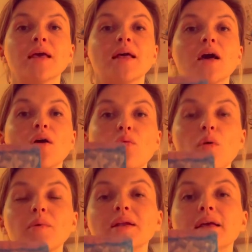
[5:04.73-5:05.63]
A
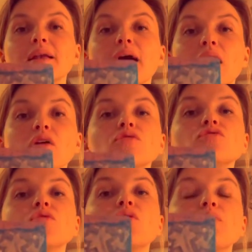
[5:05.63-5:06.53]
woman can
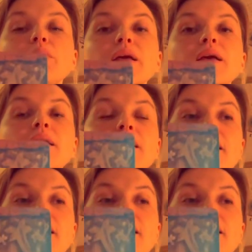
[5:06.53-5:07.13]
also be